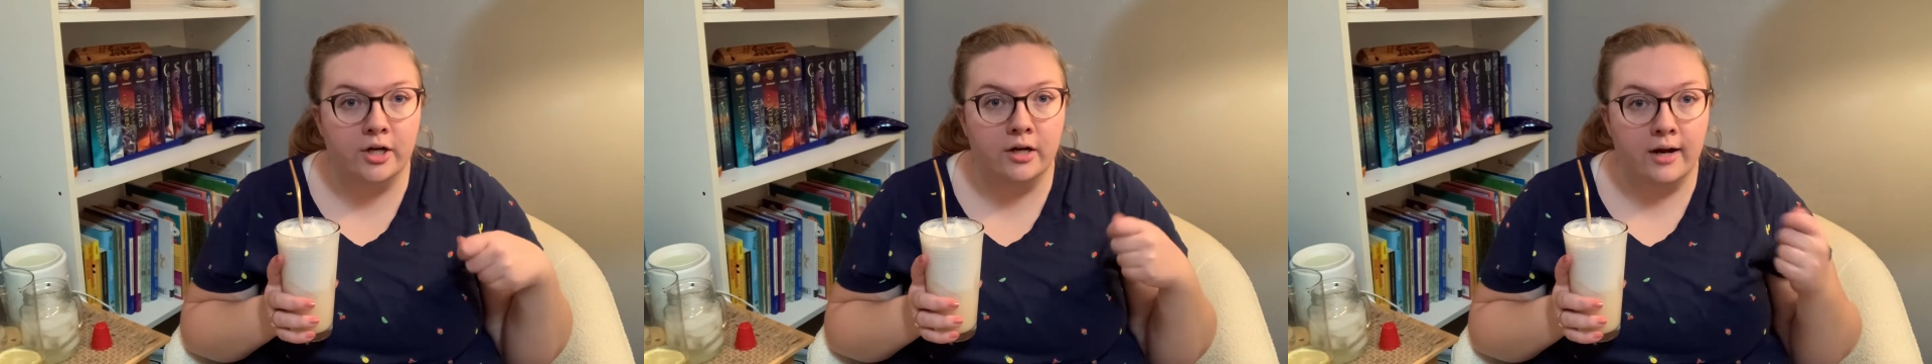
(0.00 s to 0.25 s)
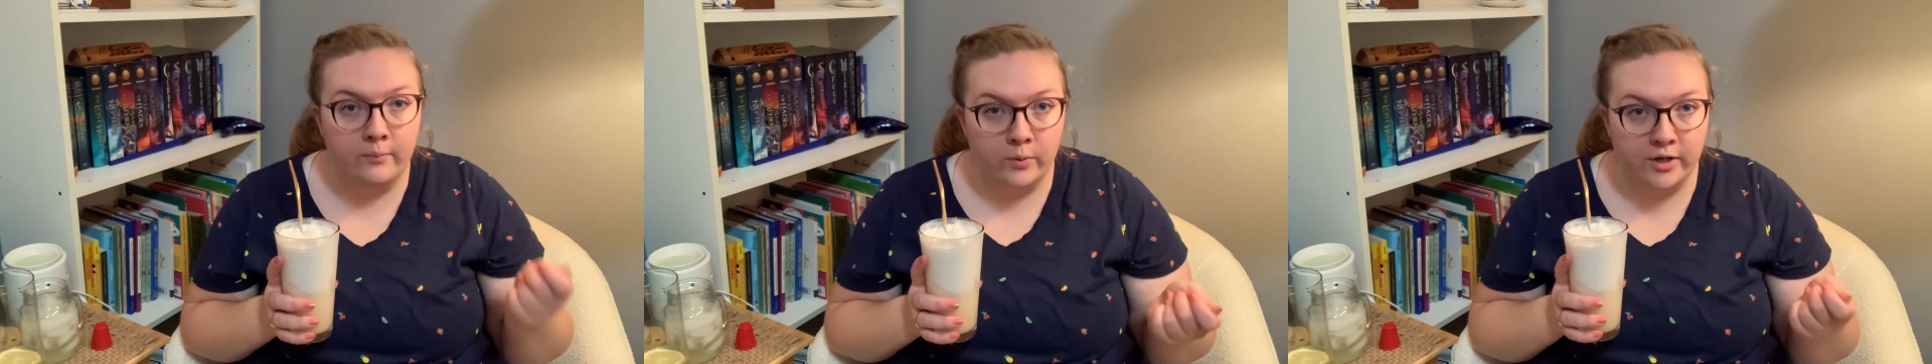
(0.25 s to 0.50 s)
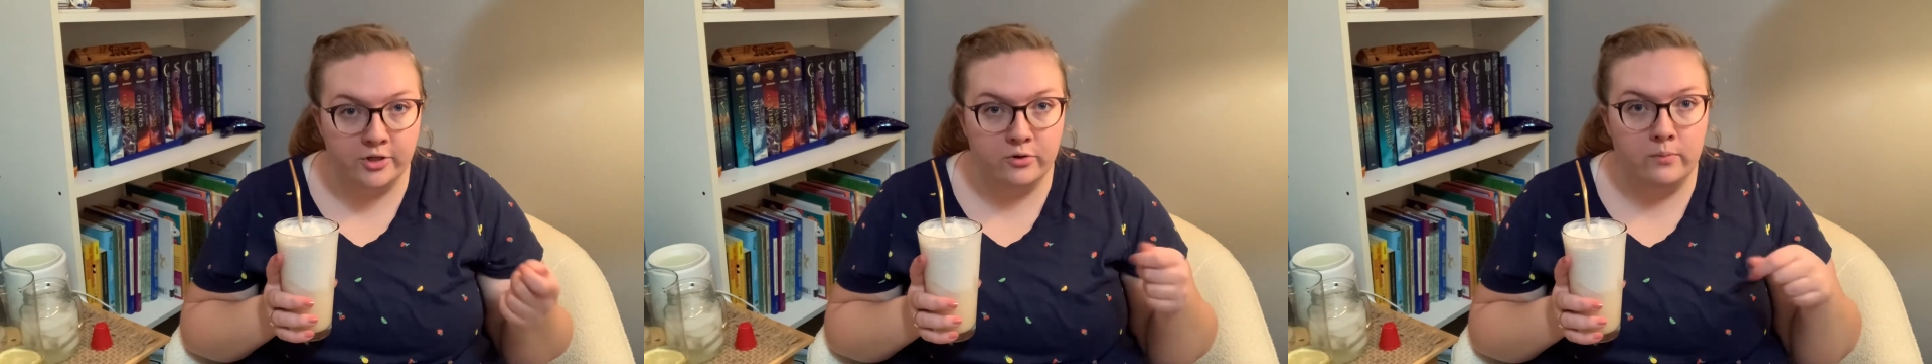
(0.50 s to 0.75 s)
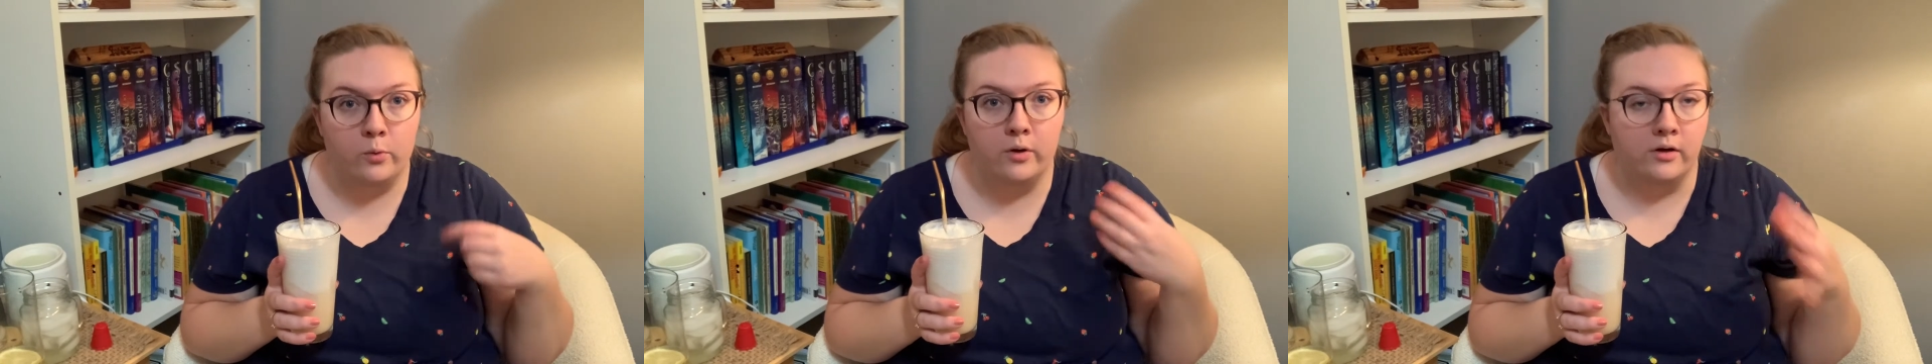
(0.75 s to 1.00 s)
and bring it to a
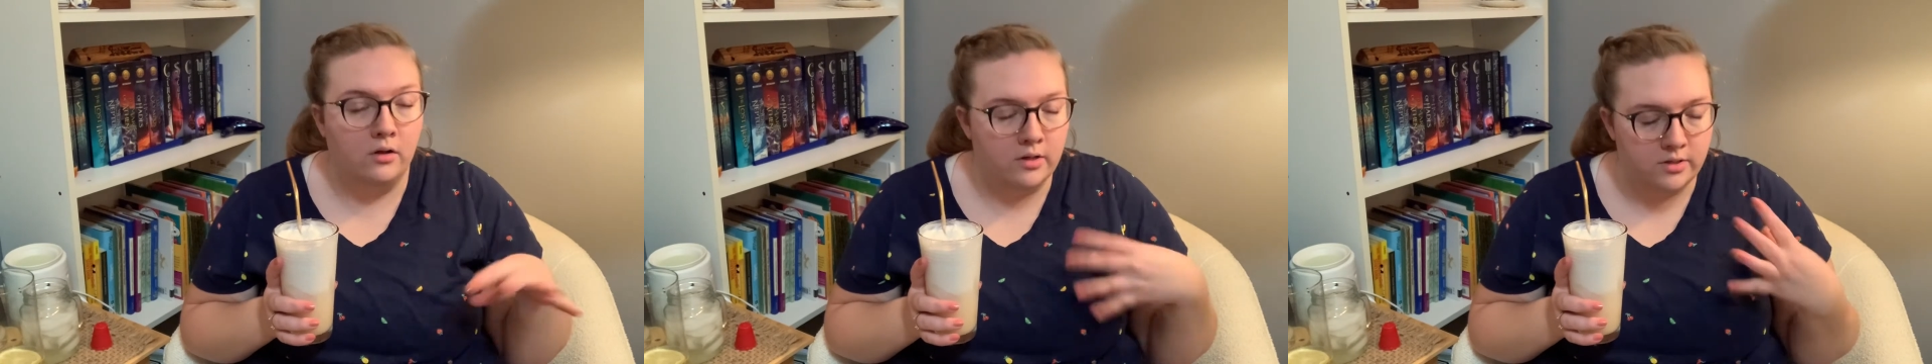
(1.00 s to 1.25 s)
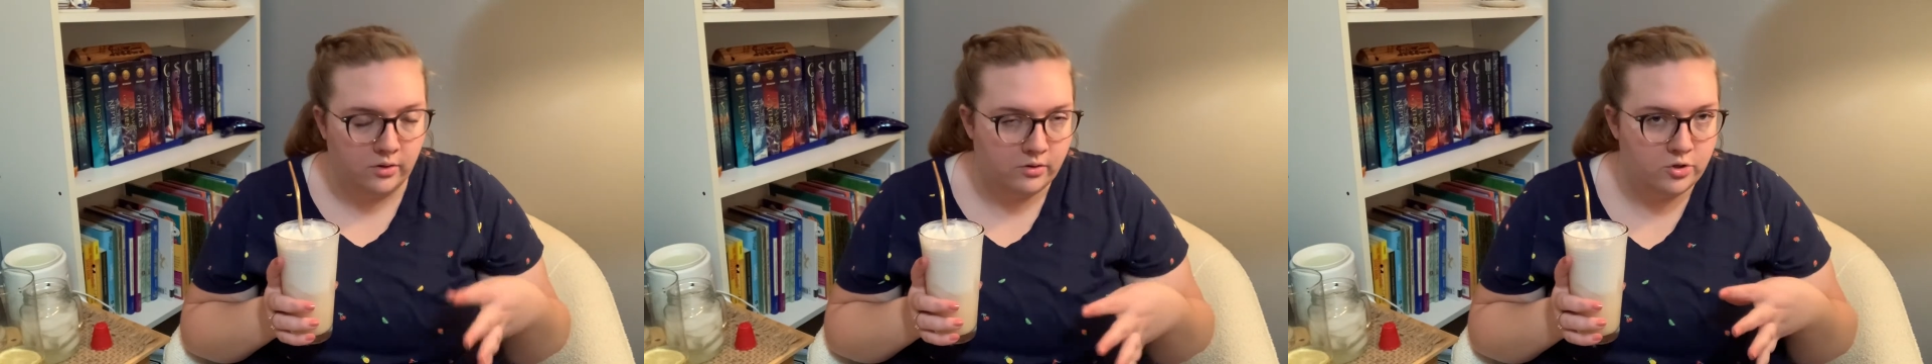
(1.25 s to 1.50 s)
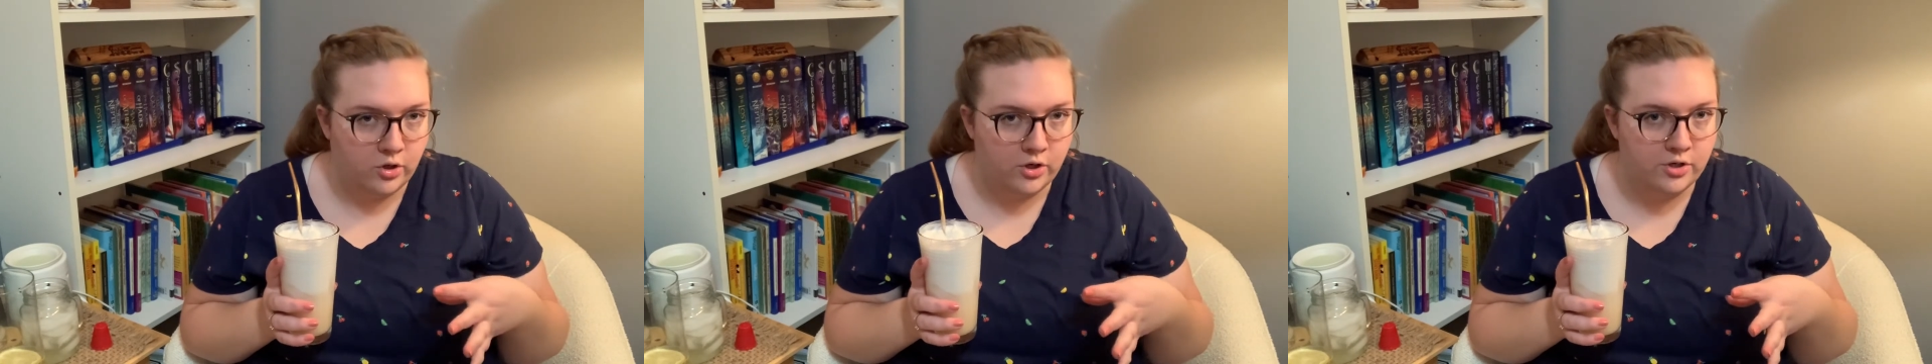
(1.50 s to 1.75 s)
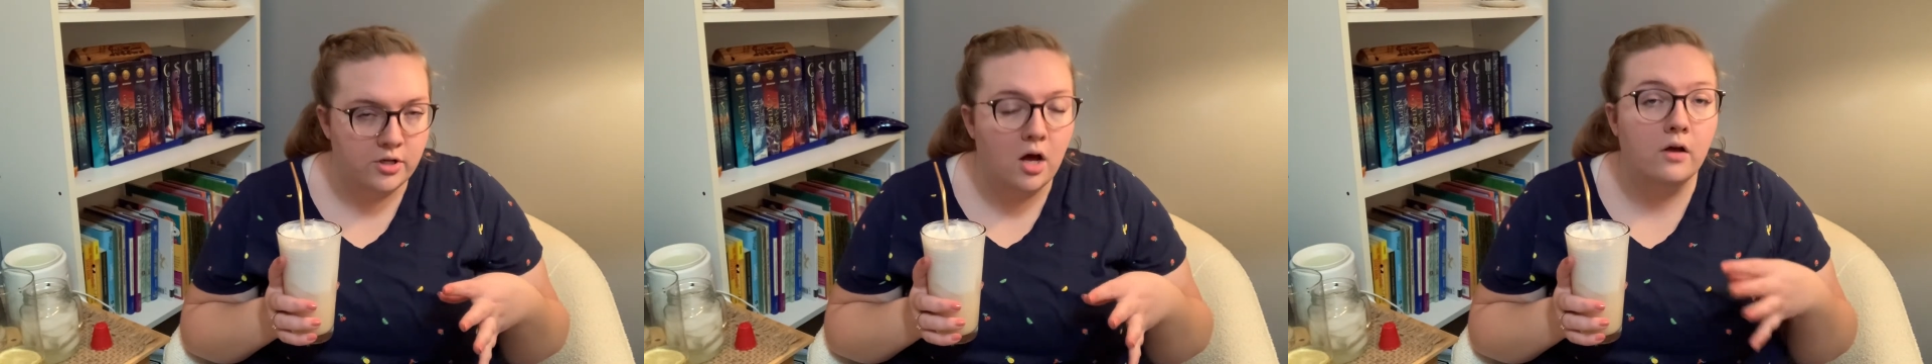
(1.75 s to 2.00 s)
boil until the sugar
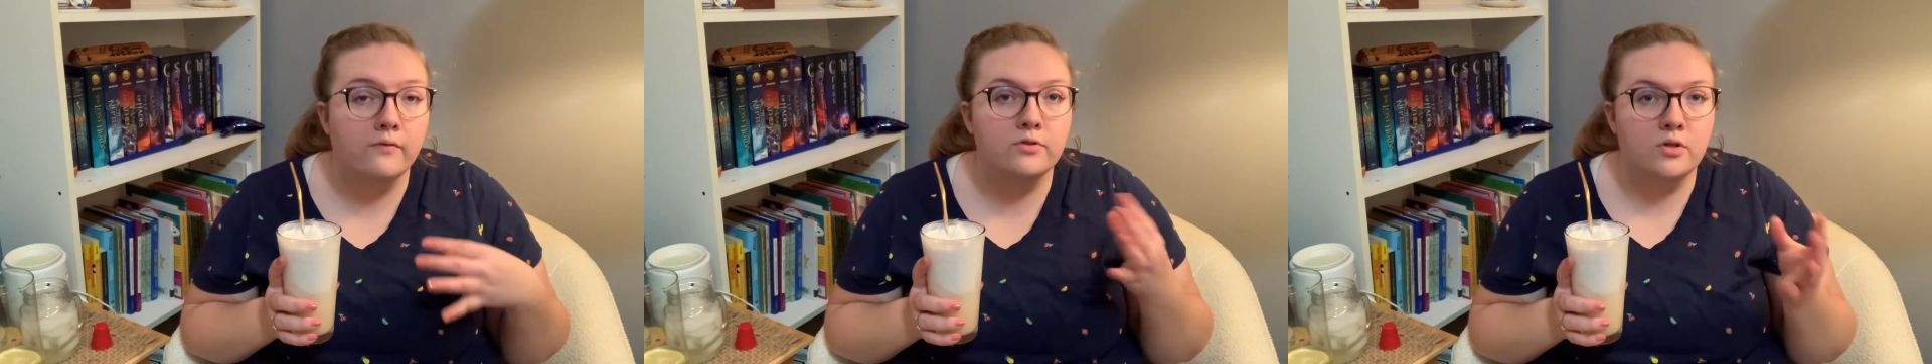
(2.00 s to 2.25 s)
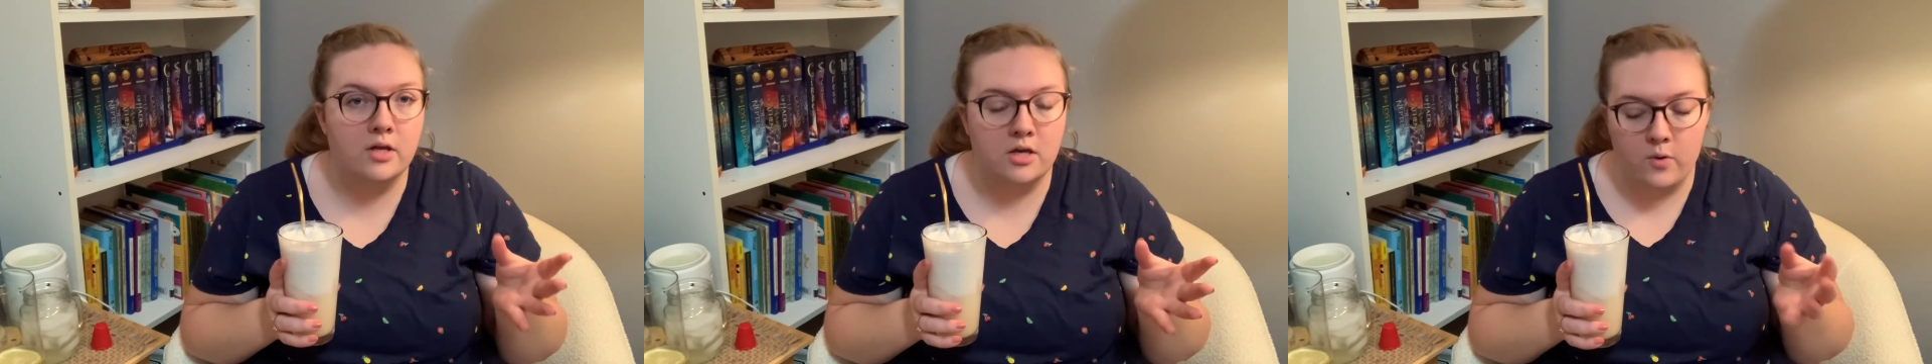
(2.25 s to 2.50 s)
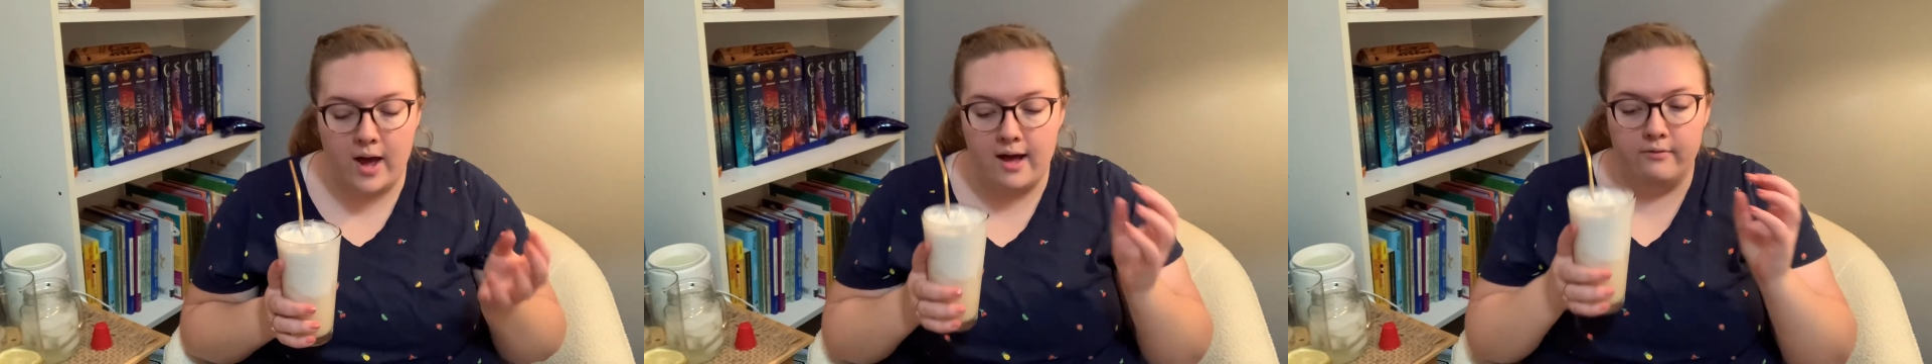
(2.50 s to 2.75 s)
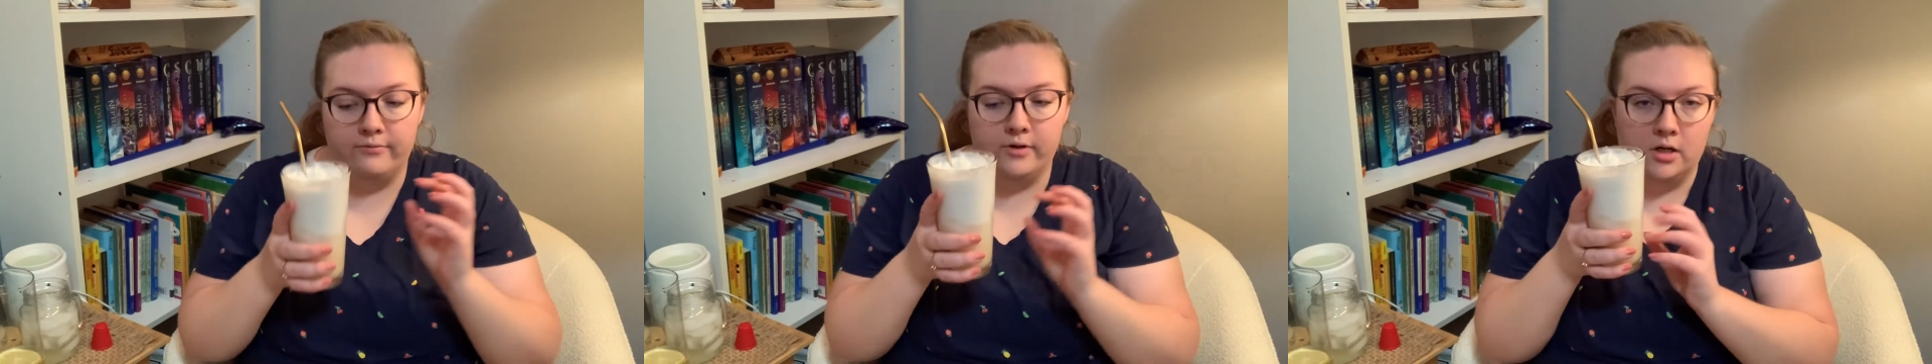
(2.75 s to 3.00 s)
dissolves so that you
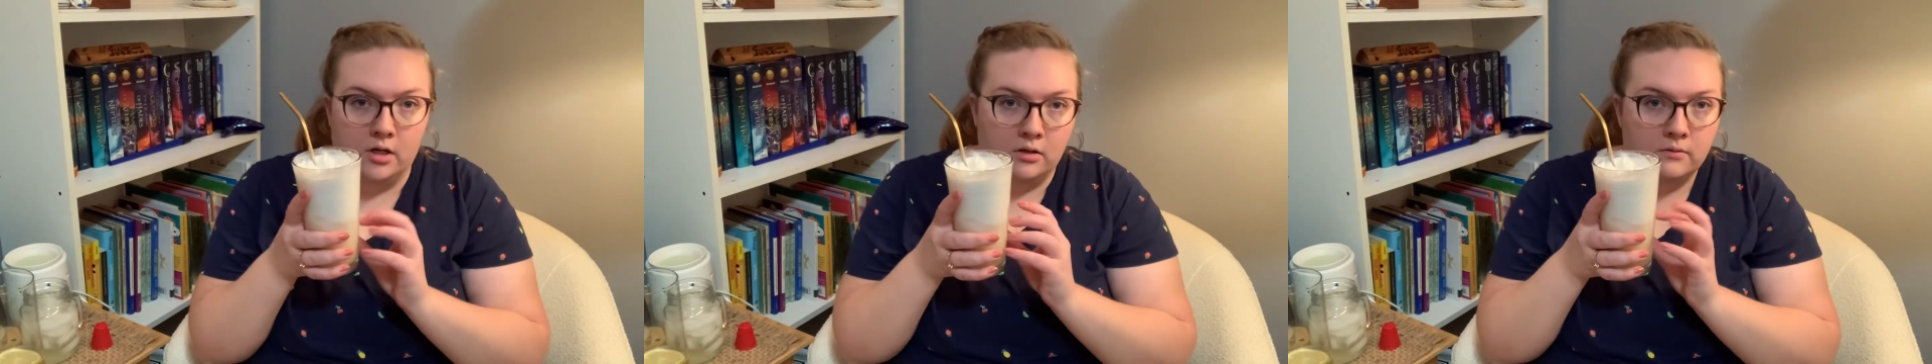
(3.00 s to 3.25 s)
have your